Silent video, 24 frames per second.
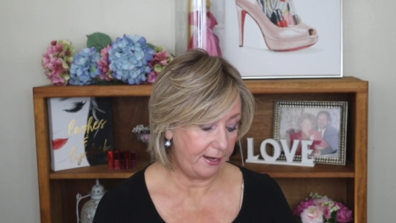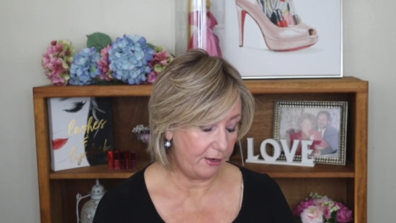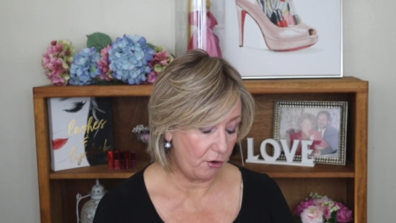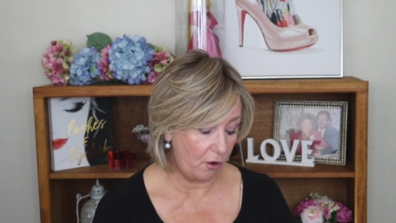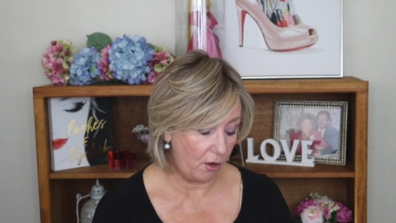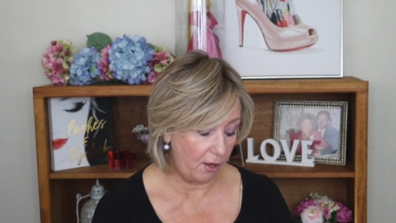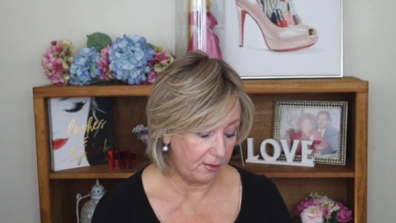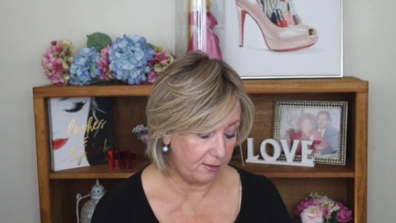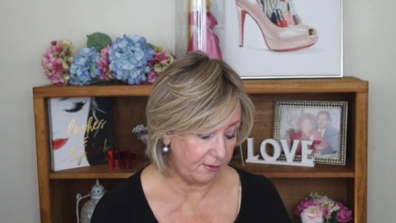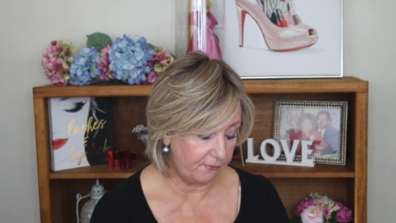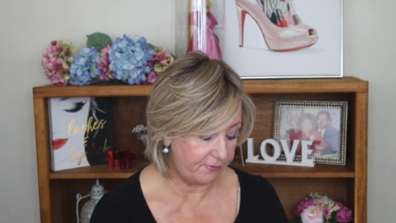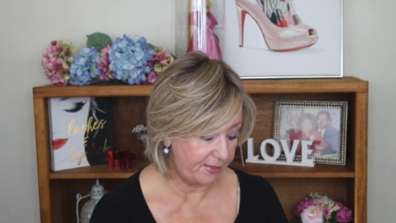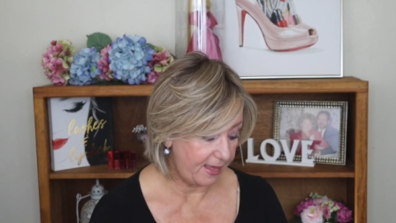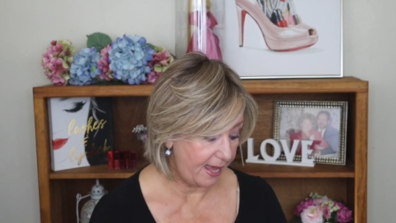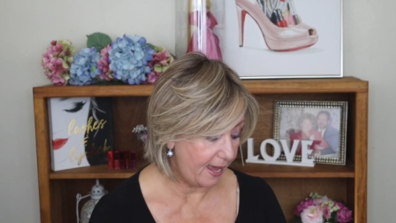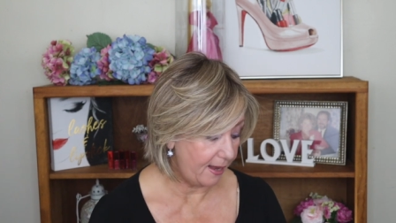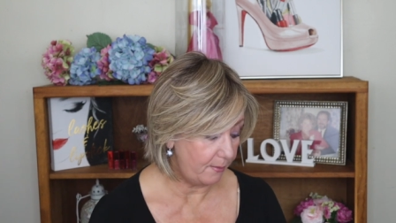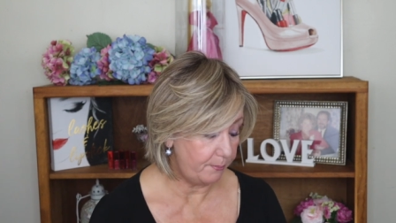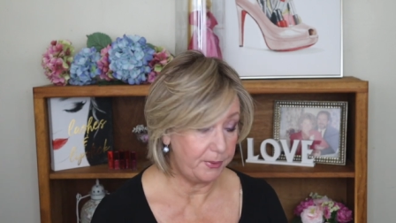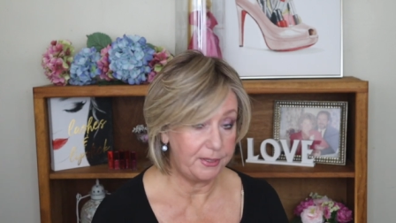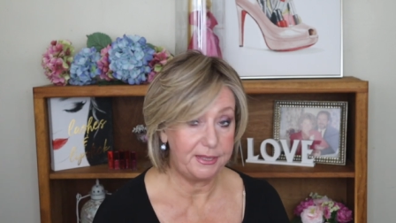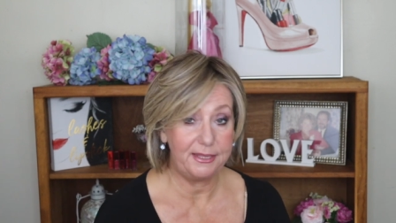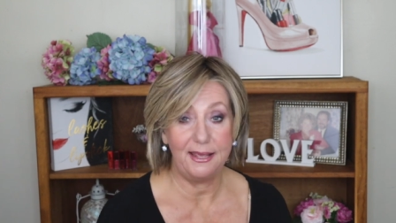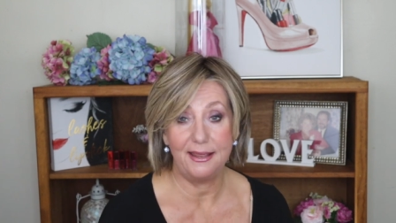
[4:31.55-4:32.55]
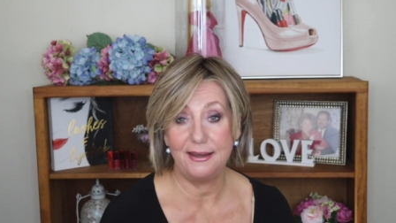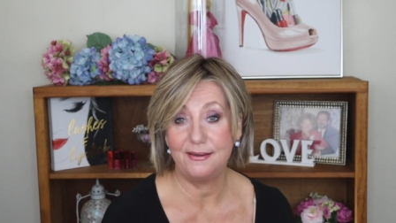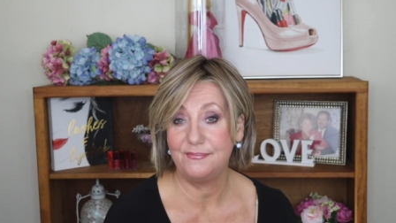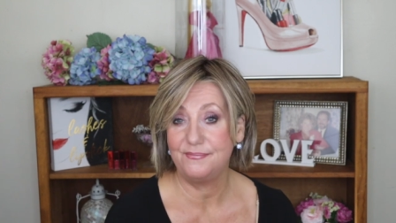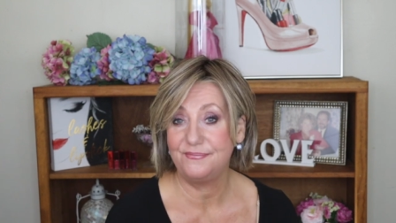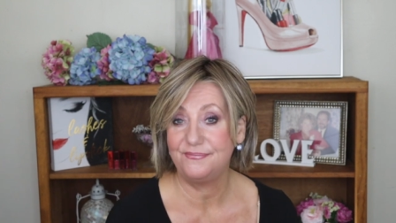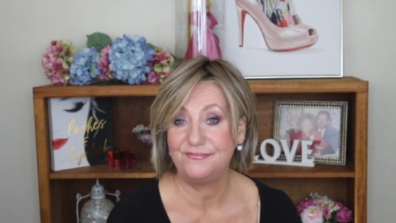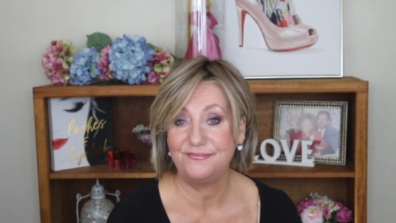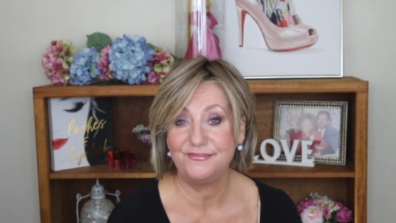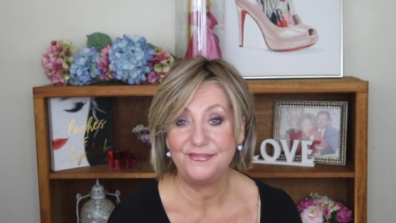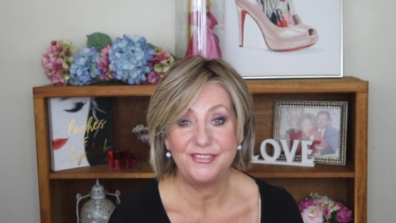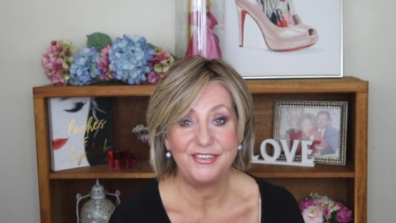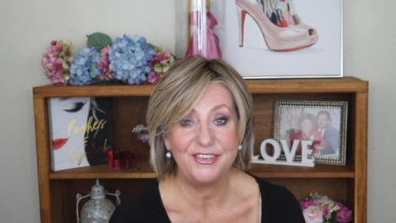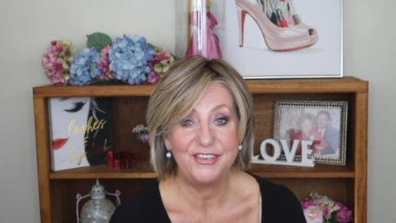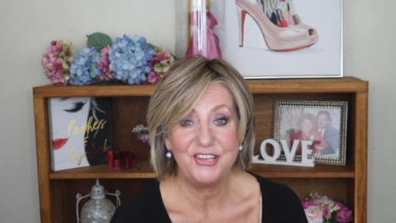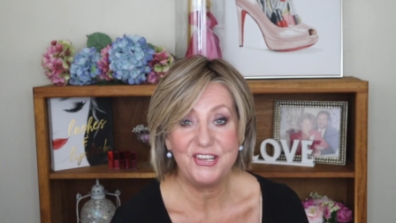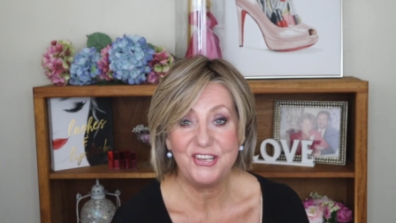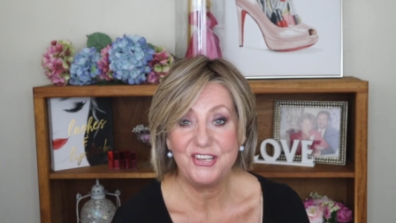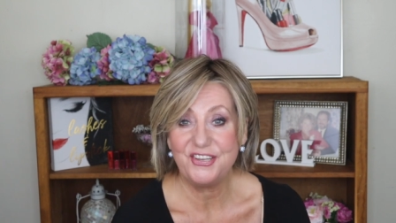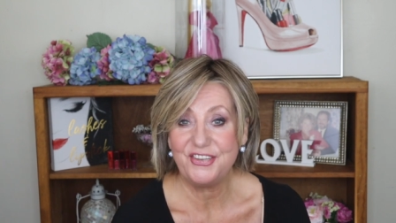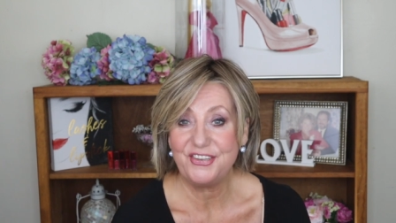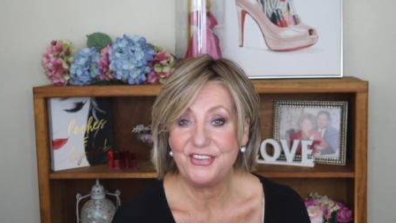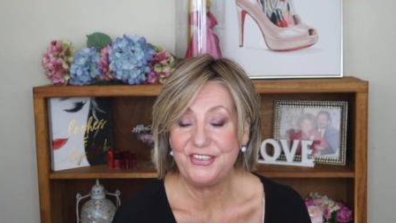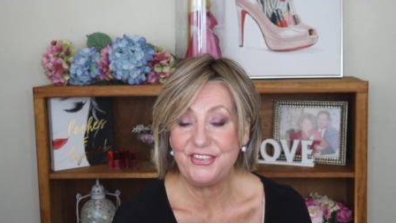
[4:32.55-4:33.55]
and all of that, but then,
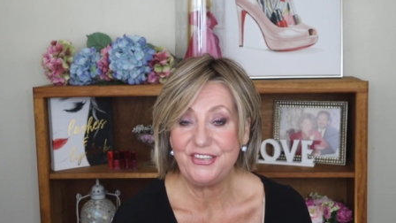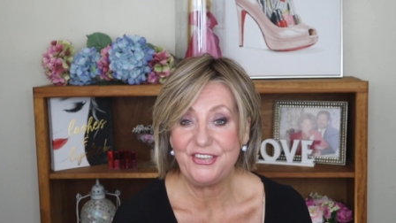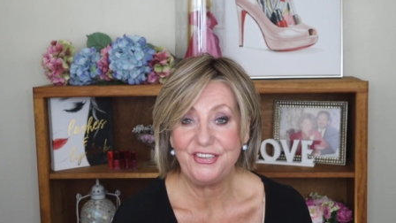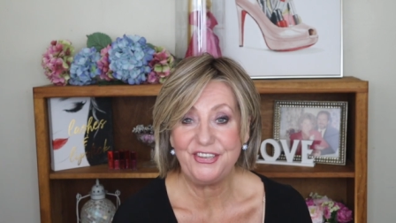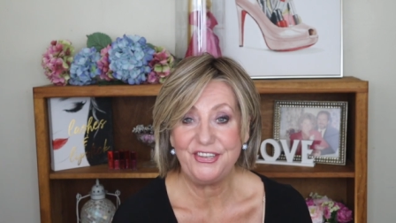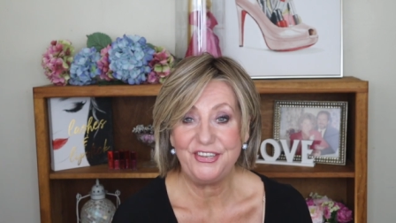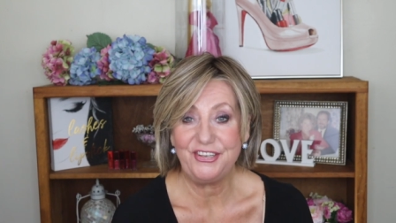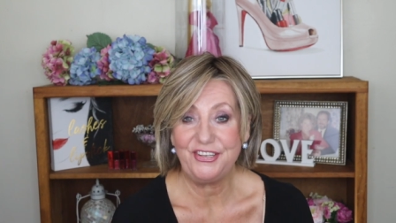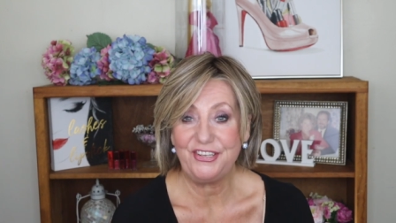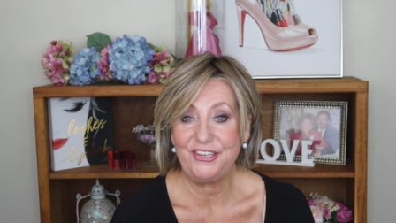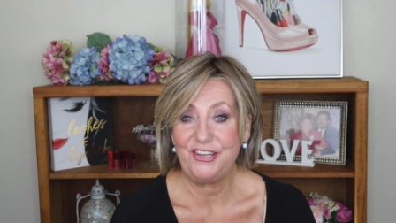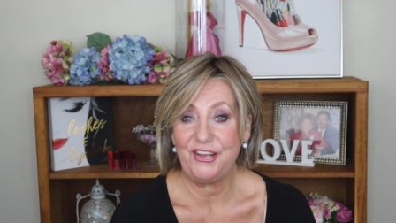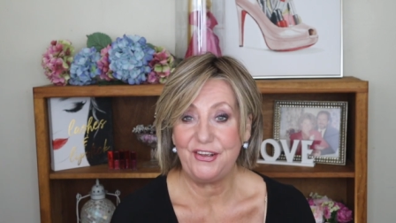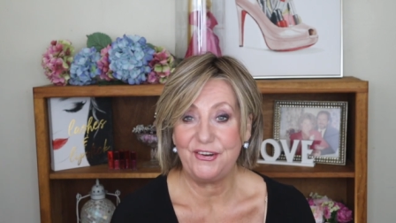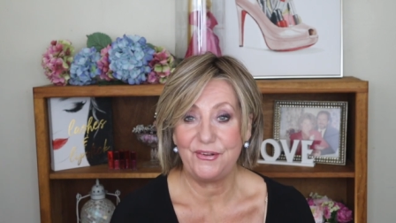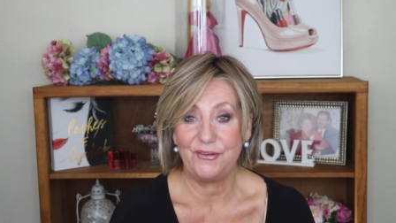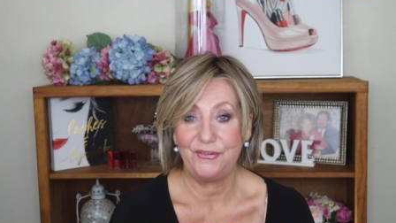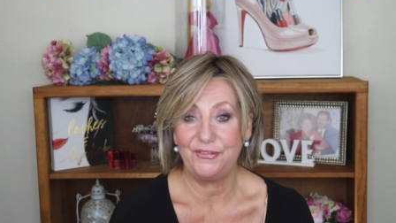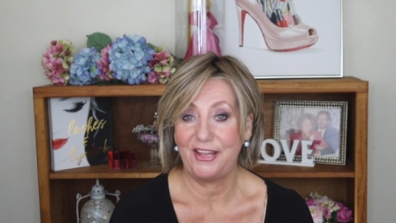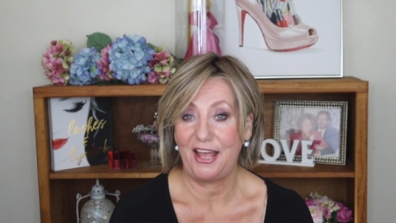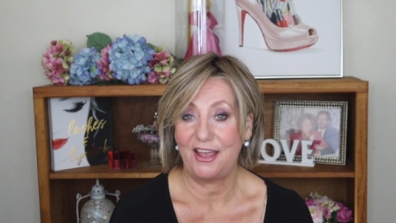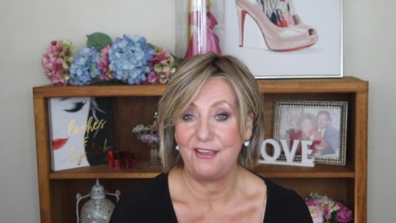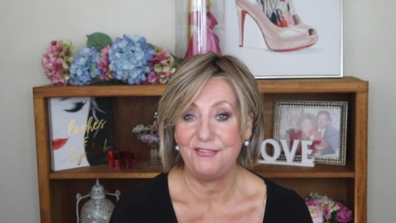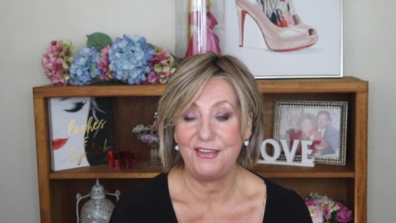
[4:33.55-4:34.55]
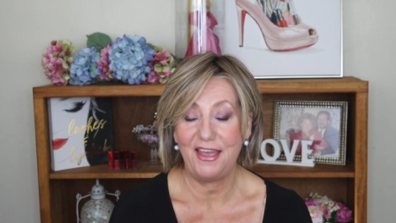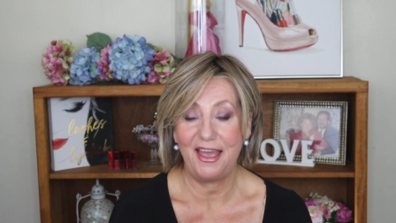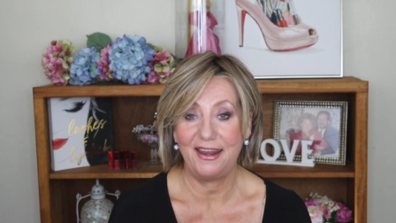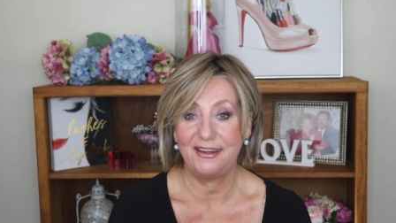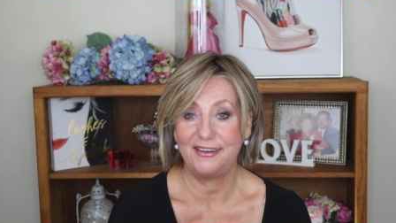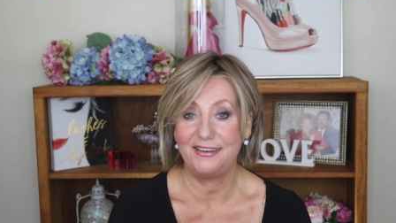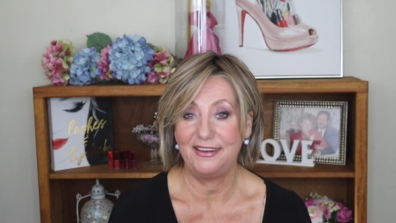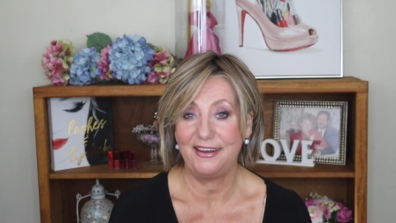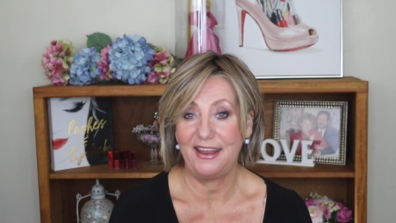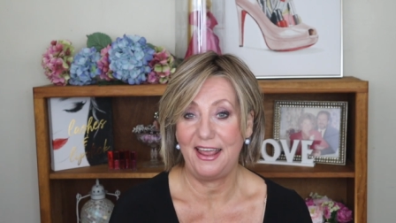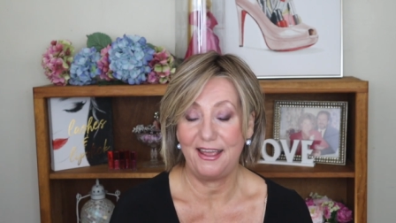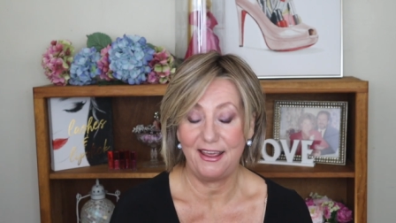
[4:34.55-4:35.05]
you know, life had